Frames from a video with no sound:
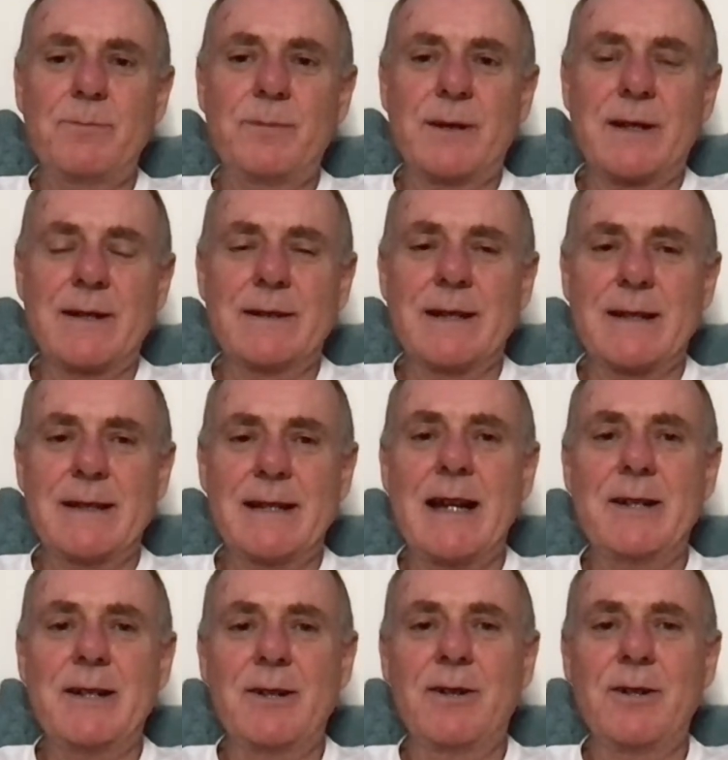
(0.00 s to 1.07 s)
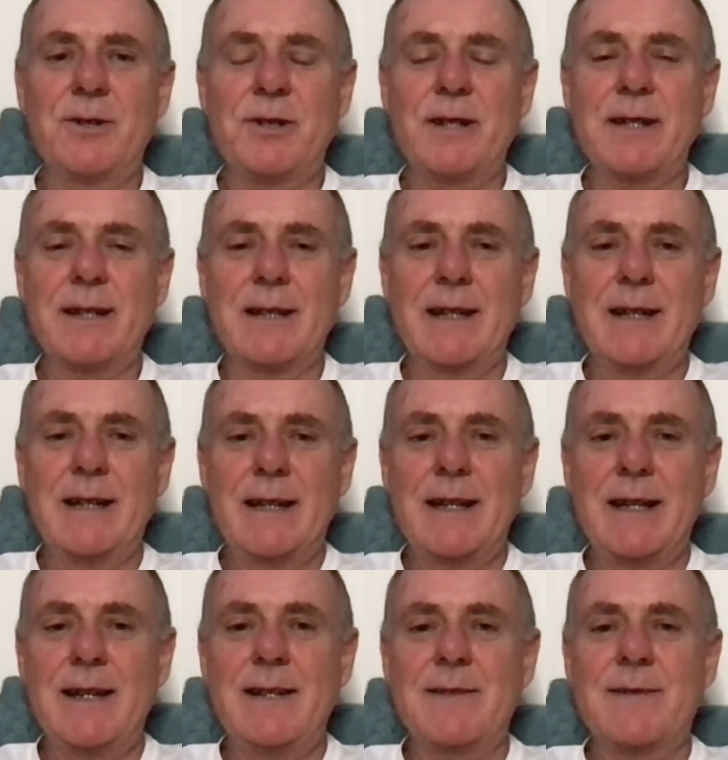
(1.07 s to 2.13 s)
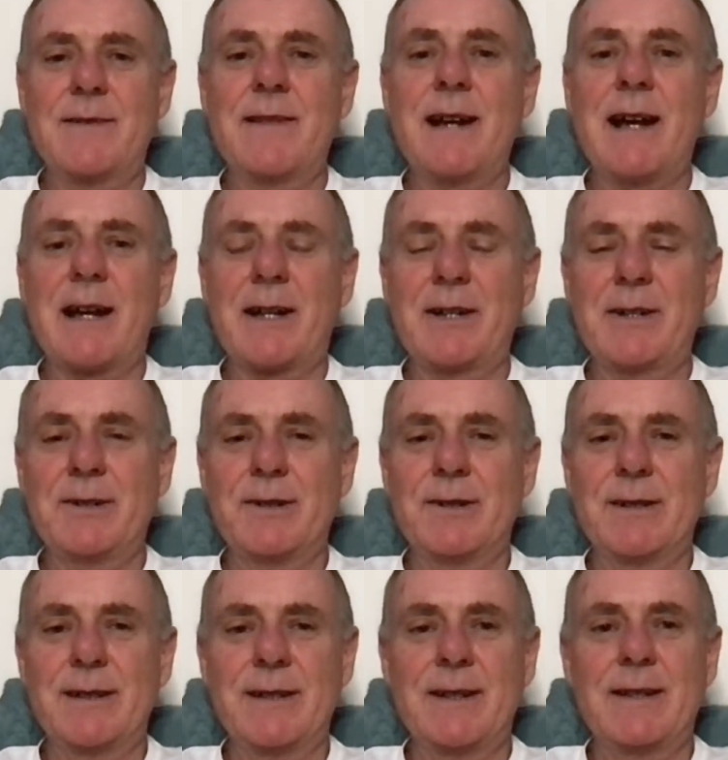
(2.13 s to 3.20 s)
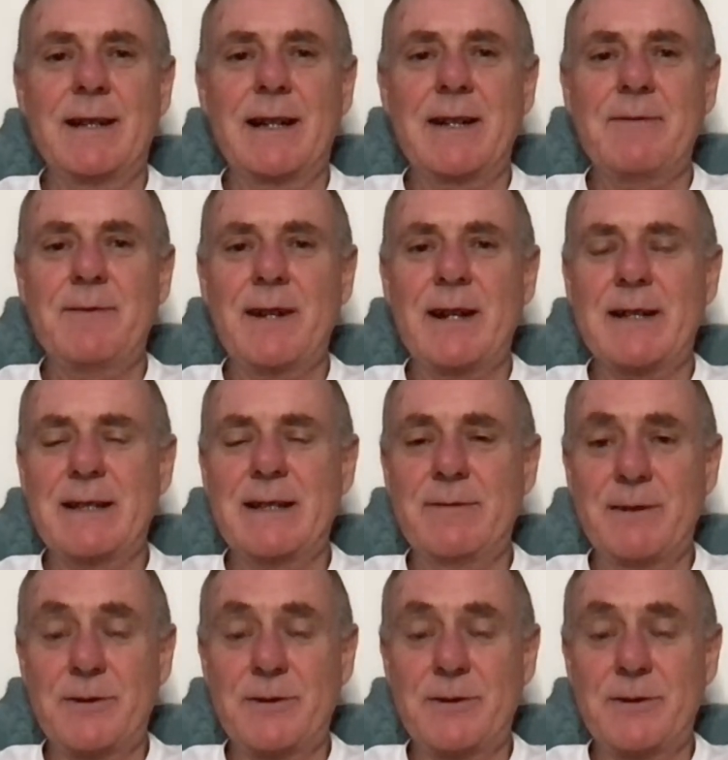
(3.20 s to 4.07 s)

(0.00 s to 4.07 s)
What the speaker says: because the technology is that good and that effective,